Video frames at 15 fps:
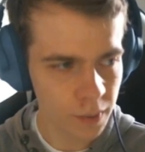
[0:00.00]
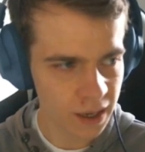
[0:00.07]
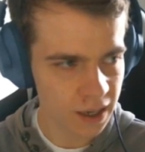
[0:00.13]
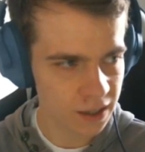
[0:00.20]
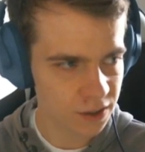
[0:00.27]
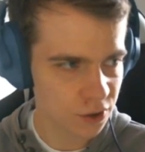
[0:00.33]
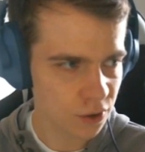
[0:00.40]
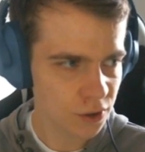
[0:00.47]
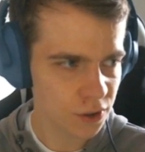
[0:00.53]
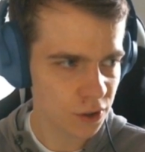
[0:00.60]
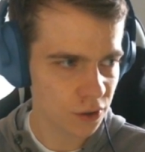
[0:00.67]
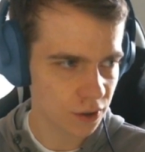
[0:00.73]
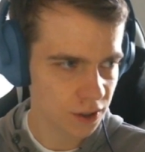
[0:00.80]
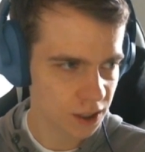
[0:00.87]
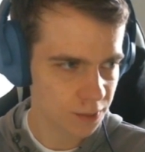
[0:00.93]
mana
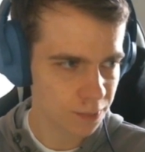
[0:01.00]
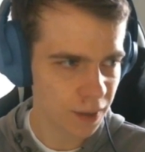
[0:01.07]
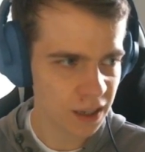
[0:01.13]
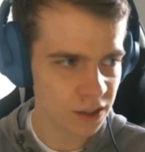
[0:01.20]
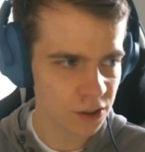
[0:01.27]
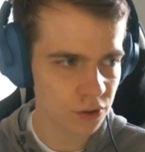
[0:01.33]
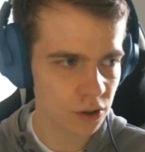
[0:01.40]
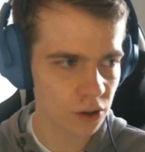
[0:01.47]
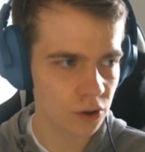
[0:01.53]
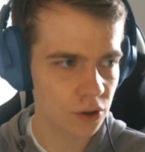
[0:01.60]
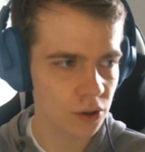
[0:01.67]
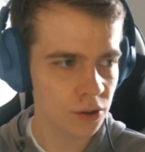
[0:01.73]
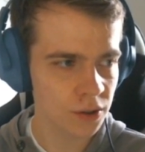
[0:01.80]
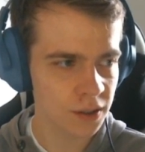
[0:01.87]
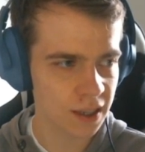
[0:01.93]
2/2, Spectral
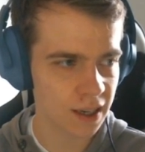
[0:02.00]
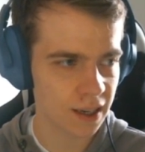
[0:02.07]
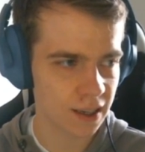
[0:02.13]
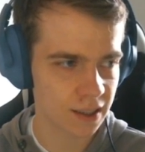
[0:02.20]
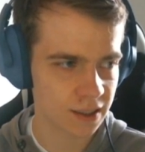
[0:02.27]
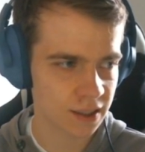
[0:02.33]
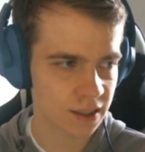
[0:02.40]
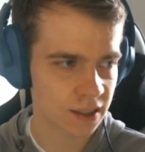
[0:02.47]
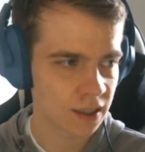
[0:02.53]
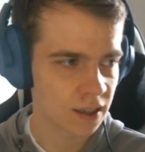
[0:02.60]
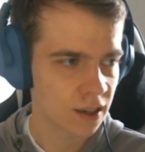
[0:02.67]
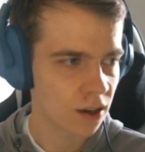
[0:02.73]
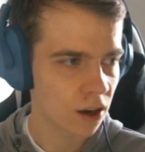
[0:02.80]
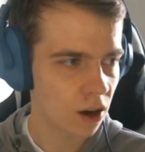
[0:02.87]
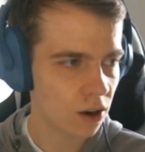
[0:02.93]
Cutlass.
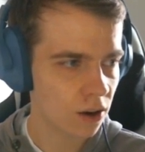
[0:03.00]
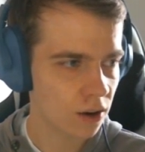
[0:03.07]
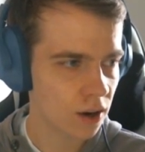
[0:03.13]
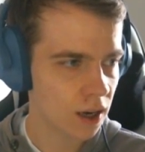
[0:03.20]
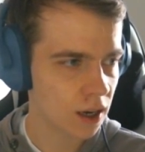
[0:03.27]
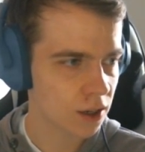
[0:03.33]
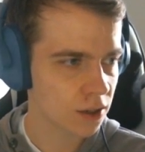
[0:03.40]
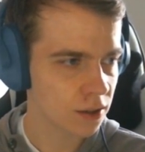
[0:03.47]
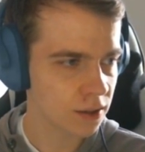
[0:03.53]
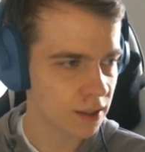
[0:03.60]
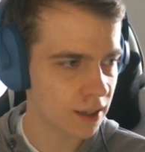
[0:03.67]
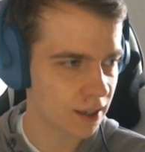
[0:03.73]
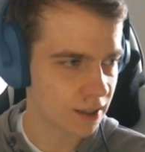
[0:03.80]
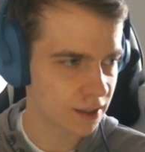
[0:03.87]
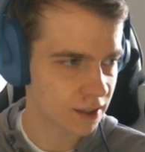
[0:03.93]
Or
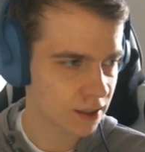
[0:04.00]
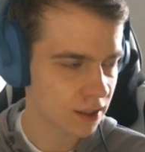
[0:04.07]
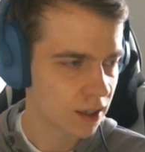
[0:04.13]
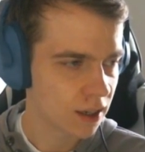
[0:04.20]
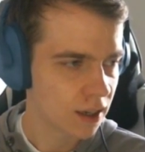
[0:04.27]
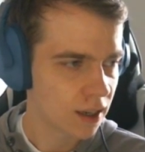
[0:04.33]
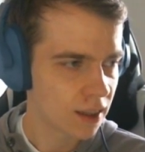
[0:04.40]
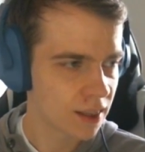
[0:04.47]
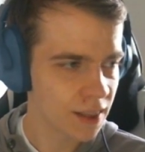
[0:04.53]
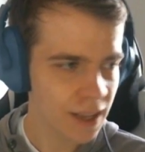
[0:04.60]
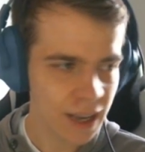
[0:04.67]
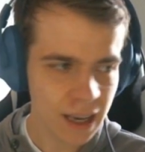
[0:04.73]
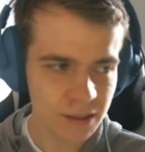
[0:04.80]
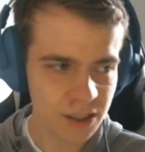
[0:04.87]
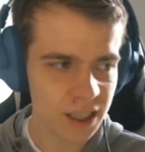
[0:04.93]
Cutlass.
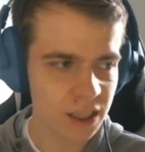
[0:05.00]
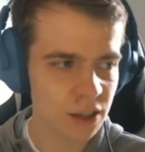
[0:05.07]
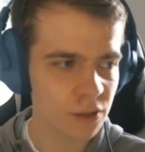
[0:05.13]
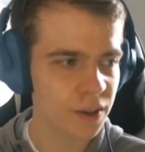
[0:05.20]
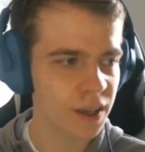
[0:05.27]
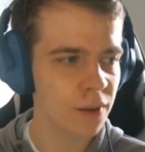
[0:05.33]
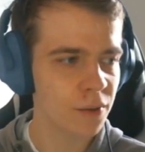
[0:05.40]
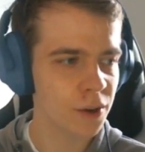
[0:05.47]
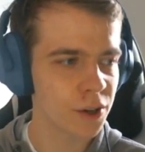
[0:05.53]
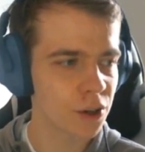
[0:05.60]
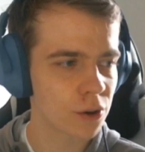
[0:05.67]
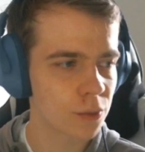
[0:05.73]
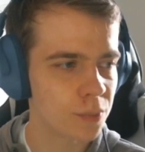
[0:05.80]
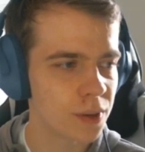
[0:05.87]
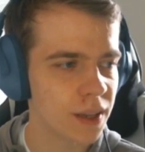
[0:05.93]
Lifesteal whenever
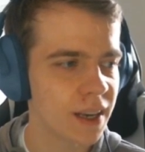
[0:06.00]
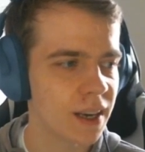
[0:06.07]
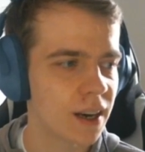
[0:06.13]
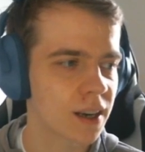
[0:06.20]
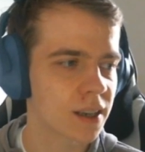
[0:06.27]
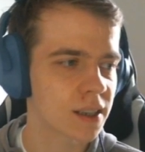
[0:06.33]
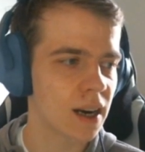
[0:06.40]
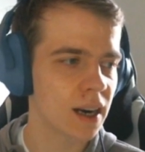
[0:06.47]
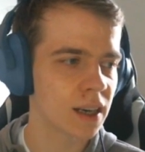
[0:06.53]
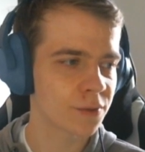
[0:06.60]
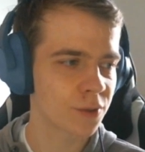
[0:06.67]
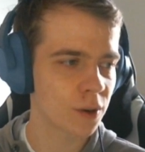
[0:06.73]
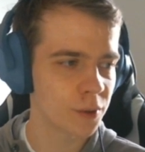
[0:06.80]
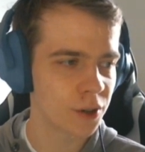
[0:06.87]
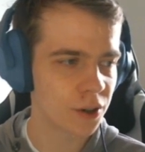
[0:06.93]
you play a card
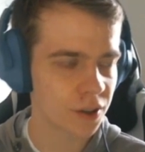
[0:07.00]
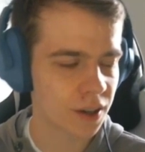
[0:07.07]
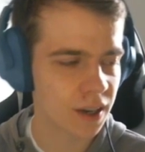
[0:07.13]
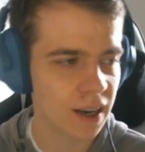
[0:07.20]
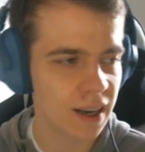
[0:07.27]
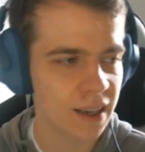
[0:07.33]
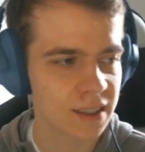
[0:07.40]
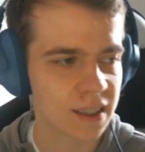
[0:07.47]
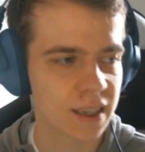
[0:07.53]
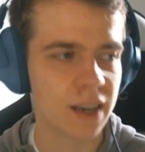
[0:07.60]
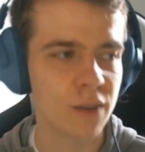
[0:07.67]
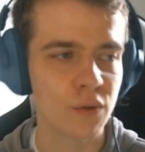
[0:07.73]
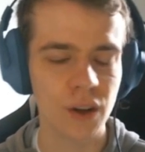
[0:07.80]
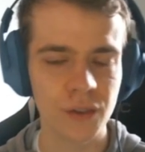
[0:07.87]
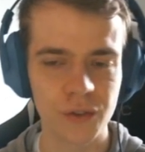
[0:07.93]
from another cast,
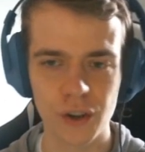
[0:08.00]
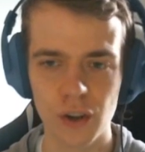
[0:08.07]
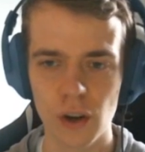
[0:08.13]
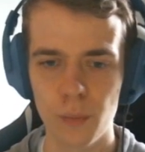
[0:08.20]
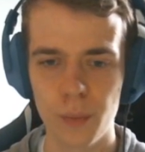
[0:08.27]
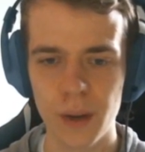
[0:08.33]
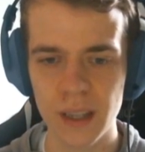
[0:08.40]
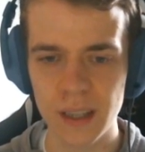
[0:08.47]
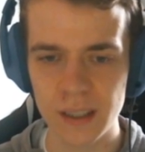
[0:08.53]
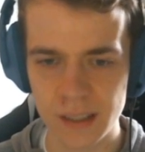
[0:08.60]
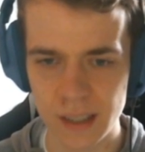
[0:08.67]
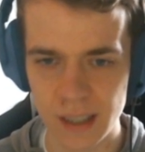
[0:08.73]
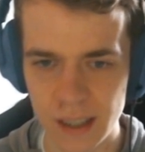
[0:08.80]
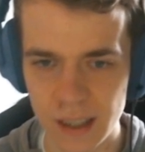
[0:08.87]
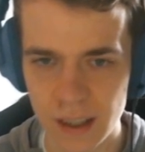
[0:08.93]
gain 1
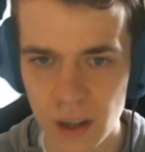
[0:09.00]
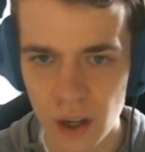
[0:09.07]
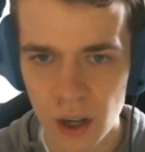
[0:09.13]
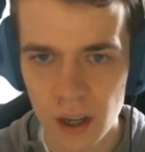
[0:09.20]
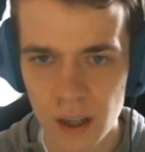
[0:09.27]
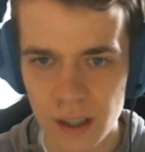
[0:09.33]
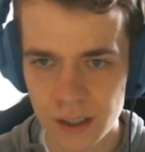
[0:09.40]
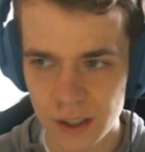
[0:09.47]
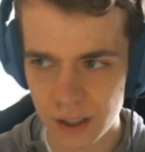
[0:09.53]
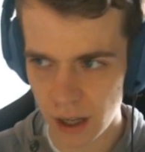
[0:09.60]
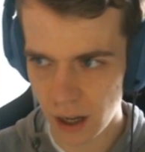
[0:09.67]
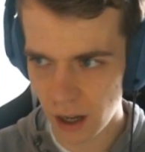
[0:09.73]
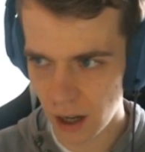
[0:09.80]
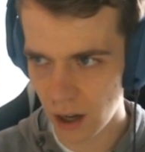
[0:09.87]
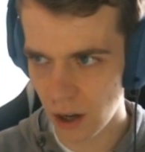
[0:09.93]
durability.
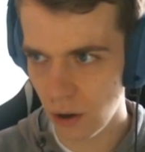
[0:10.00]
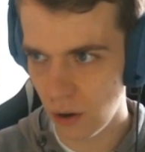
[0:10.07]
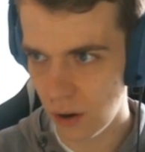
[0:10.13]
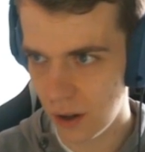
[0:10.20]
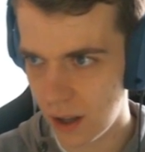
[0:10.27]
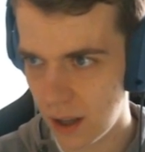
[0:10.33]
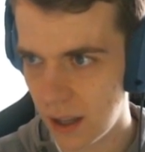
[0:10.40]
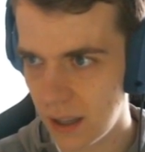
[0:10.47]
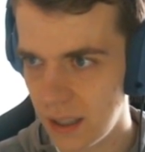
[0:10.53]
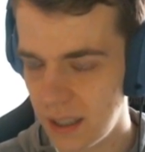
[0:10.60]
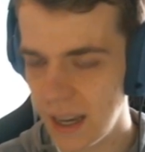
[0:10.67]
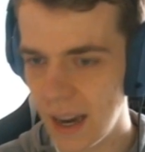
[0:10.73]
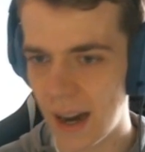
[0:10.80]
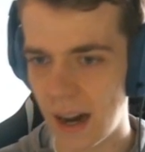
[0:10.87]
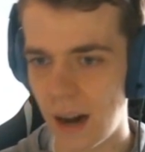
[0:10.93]
So,
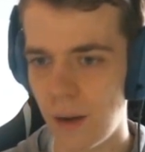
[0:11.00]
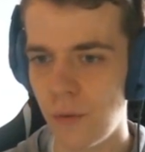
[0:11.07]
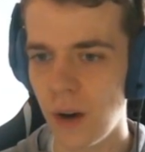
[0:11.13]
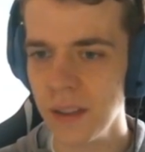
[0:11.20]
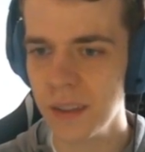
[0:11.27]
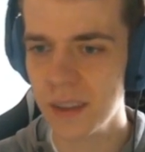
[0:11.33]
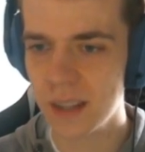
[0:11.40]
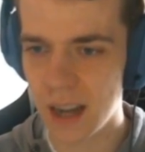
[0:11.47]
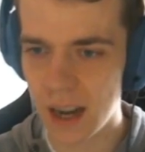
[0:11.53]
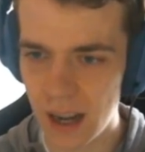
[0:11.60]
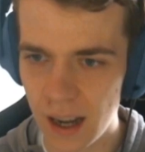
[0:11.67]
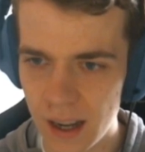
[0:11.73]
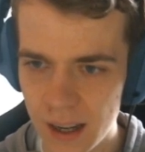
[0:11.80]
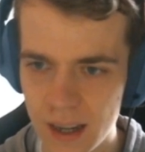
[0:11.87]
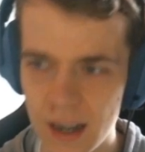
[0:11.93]
yeah, what
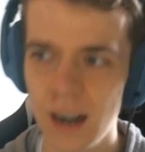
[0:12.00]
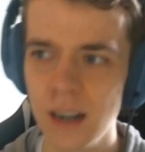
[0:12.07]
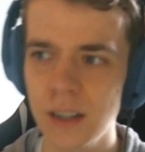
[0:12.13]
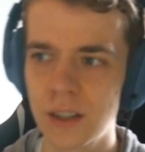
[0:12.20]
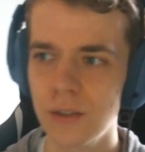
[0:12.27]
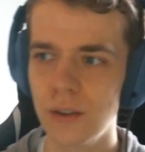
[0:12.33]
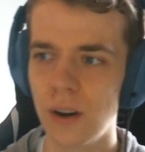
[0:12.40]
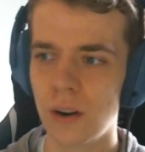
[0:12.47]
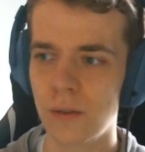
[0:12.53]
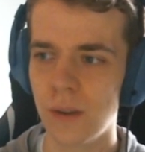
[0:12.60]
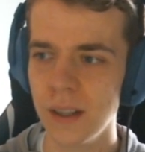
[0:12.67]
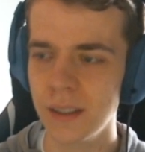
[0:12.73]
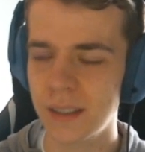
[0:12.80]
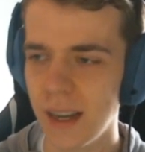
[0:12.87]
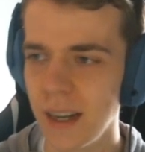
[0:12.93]
card or
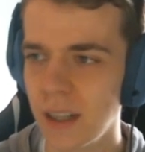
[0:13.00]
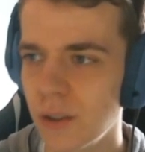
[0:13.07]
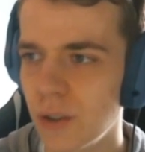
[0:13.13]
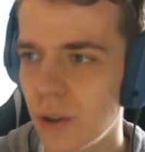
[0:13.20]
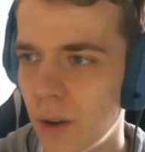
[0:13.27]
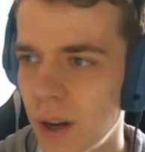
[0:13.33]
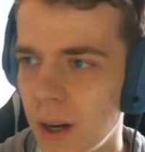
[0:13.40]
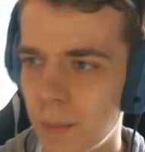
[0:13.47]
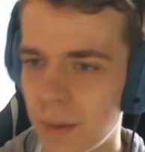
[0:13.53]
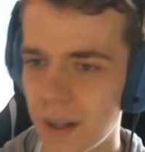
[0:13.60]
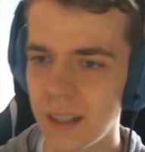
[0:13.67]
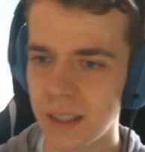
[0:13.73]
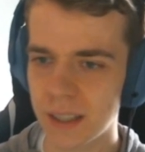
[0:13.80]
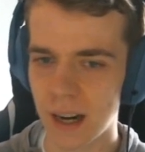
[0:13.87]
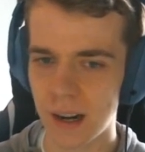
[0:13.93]
what deck do you want to play
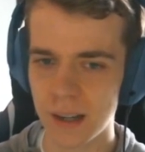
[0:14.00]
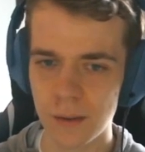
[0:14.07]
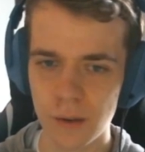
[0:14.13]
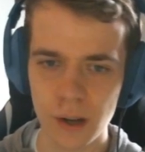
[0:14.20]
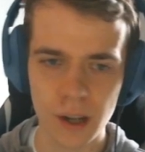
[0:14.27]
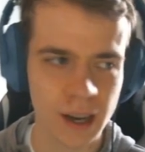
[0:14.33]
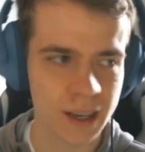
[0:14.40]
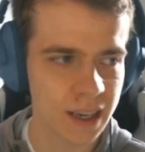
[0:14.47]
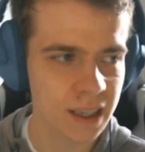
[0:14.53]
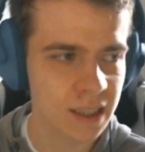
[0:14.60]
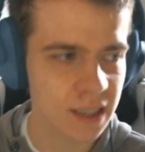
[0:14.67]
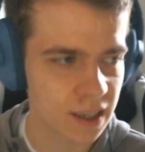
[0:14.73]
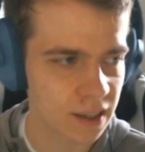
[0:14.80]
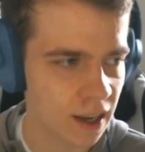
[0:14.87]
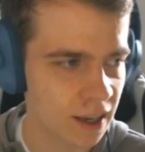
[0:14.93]
this card in? Well, I guess
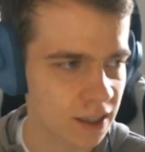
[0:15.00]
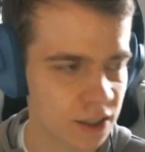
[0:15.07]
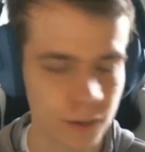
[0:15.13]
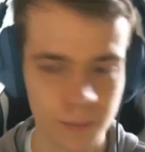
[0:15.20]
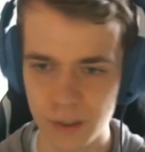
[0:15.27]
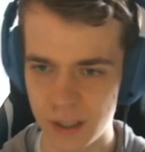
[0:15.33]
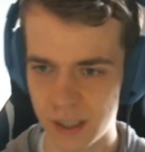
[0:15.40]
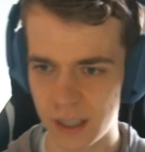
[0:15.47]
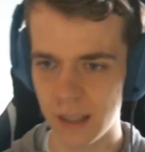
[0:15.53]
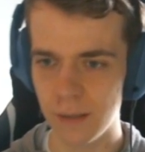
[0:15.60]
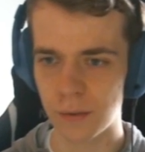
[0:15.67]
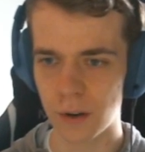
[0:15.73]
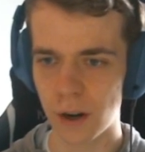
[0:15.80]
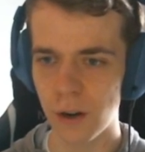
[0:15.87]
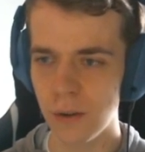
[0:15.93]
in like some
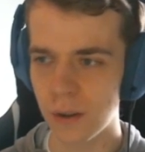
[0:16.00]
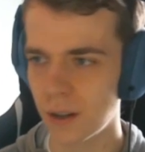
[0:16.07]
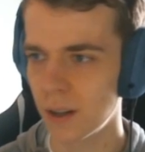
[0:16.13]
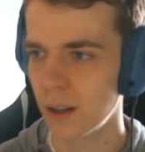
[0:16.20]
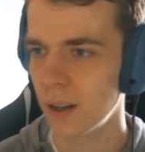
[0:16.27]
Thief Rogue.